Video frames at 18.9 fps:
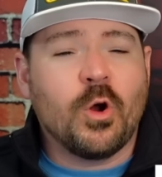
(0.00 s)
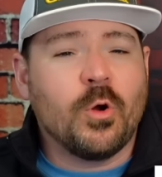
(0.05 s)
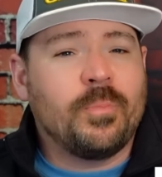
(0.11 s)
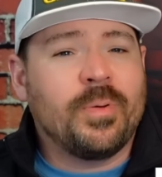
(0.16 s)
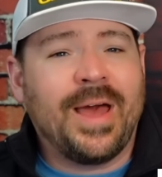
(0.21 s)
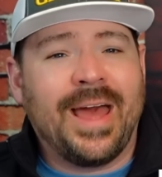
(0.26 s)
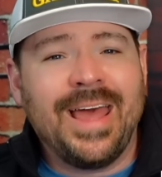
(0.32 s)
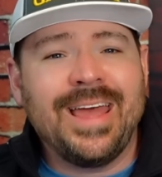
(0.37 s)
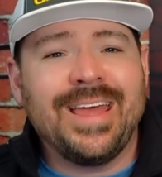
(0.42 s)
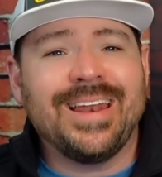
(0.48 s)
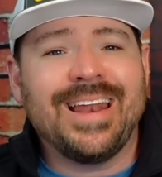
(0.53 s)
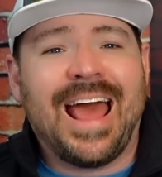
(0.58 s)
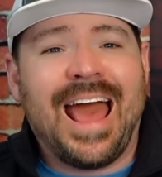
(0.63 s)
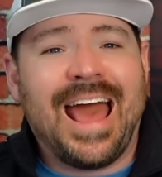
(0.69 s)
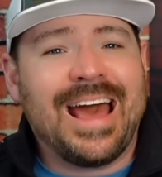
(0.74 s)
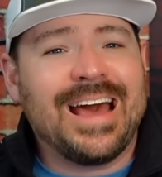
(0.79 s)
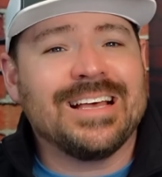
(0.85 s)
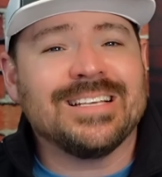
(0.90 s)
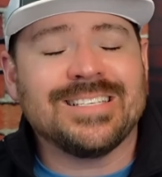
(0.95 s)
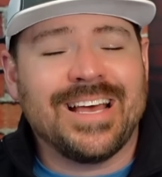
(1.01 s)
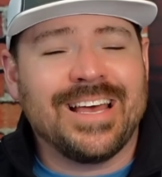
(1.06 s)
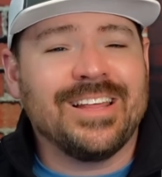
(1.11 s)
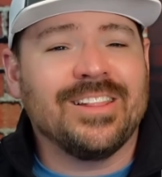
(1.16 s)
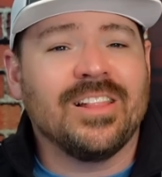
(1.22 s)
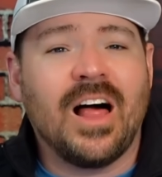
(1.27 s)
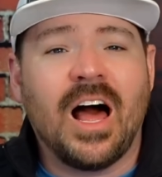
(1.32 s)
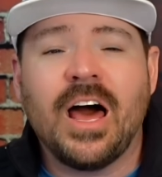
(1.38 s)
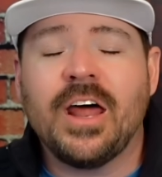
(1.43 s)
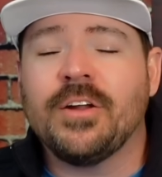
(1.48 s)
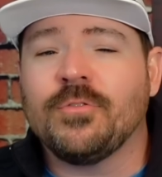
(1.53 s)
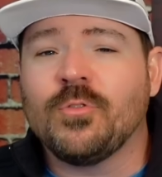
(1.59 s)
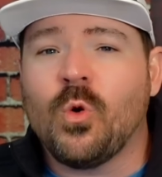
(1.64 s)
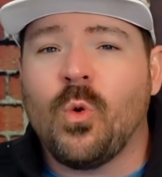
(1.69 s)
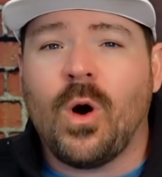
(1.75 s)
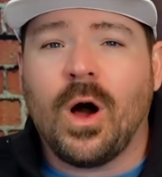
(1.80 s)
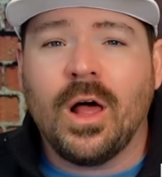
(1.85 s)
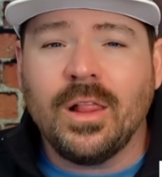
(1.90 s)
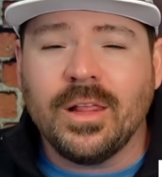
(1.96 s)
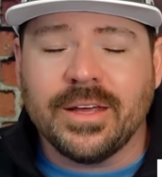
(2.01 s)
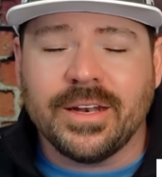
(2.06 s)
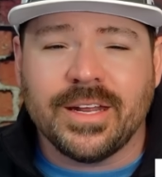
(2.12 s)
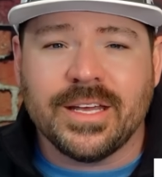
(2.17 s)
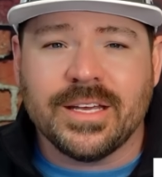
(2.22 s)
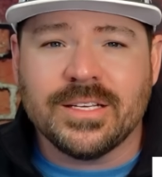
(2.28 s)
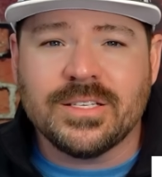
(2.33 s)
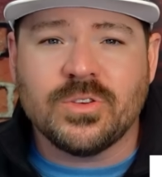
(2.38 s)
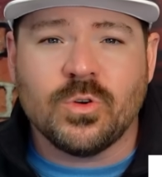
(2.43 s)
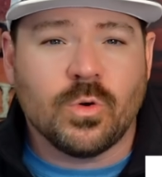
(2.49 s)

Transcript: propane has a lot of qualities,